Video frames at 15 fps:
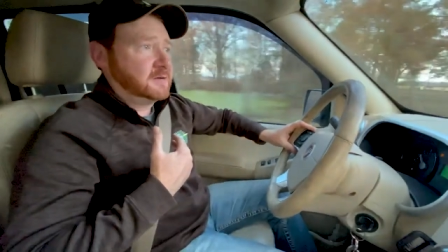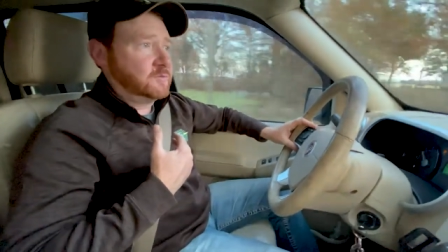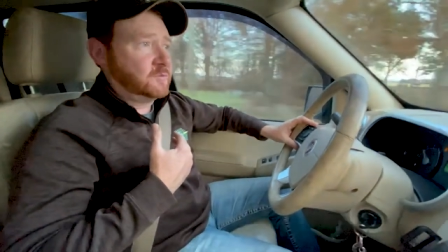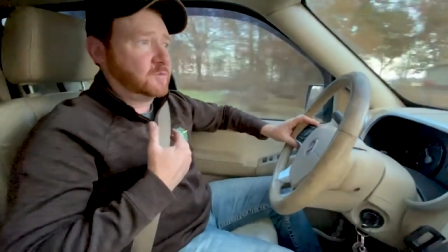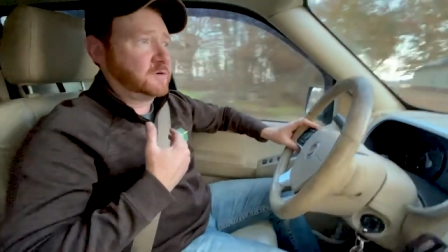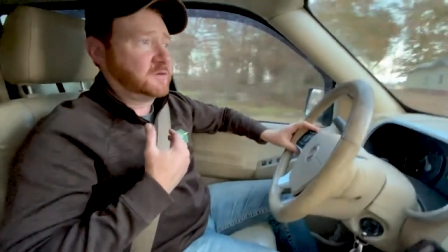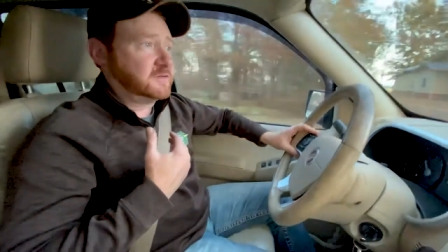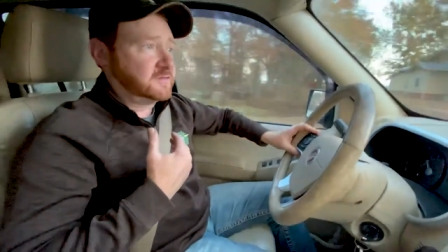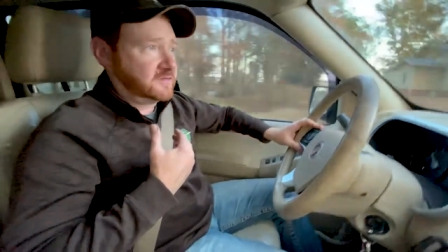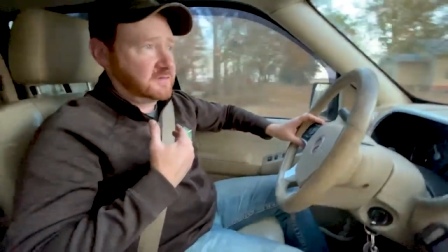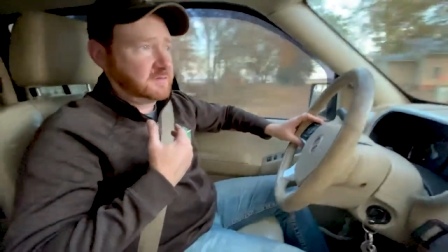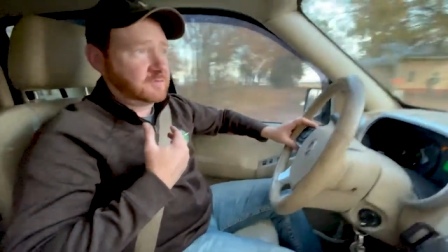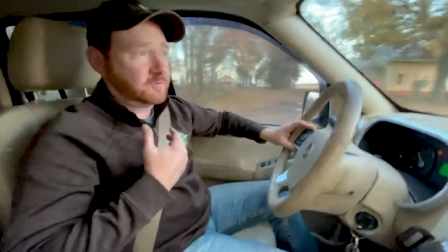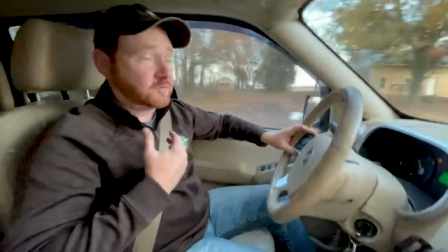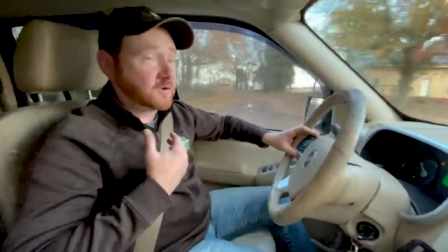was
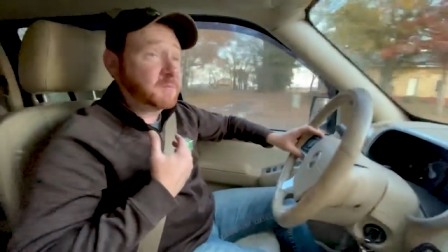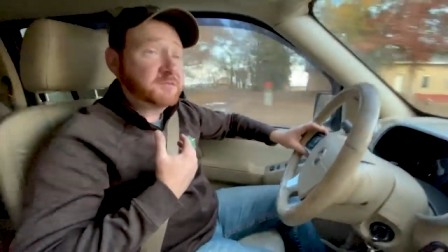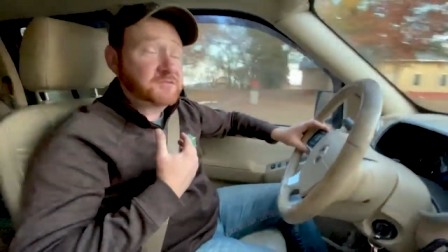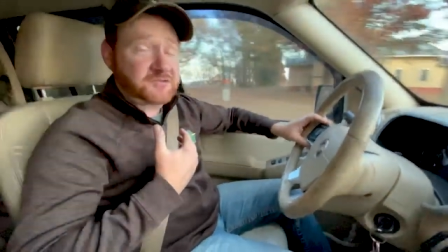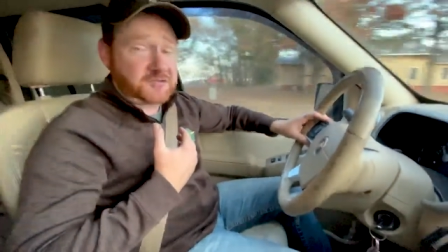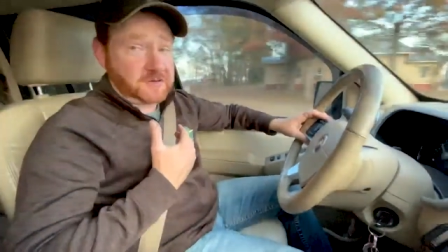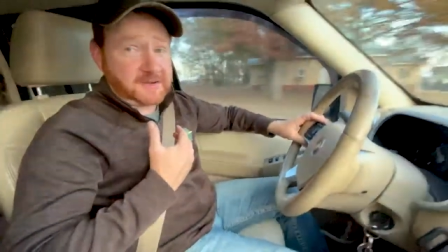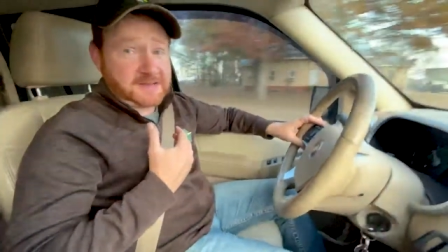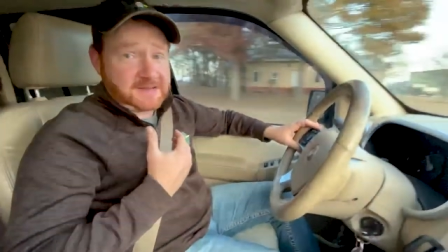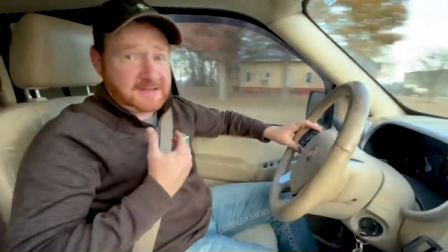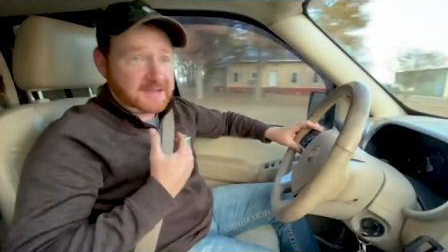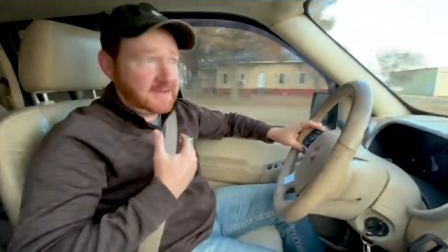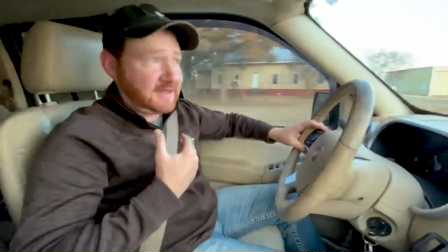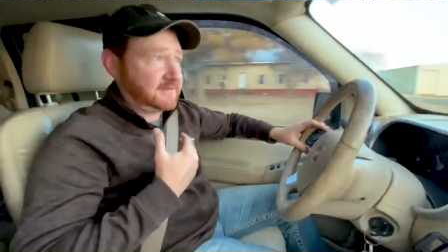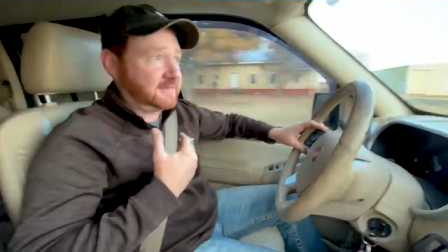rupturing
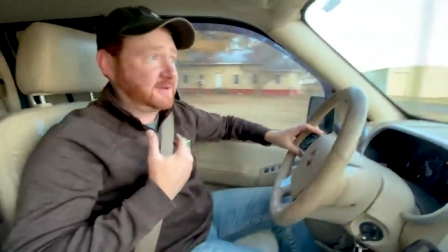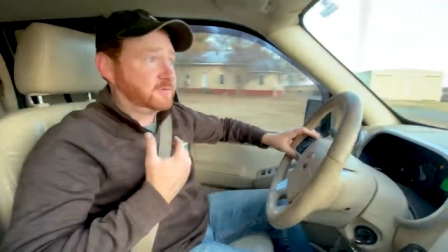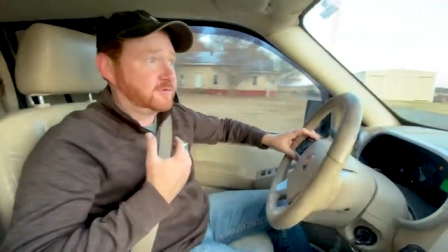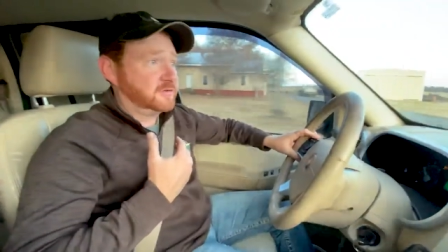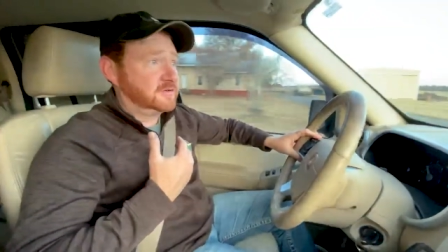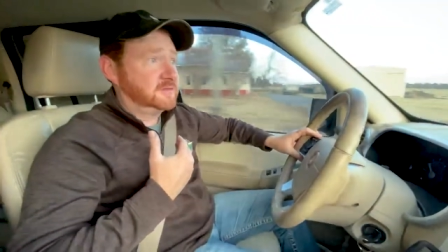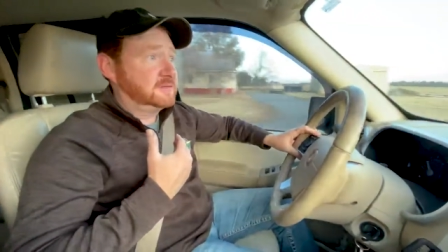and they were